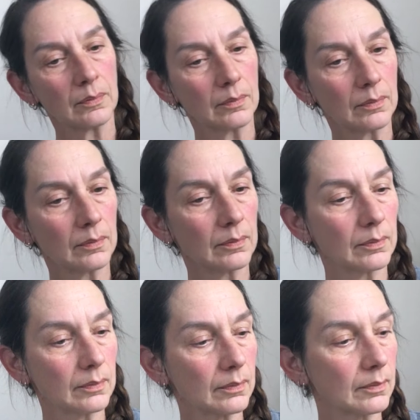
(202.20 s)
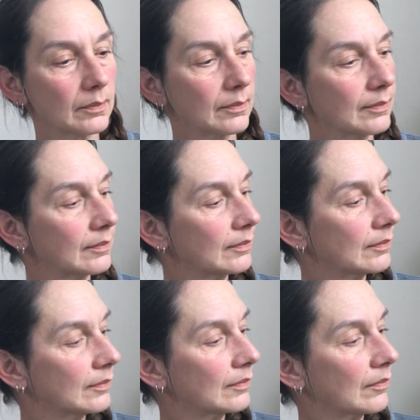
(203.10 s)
No one is speaking in this clip.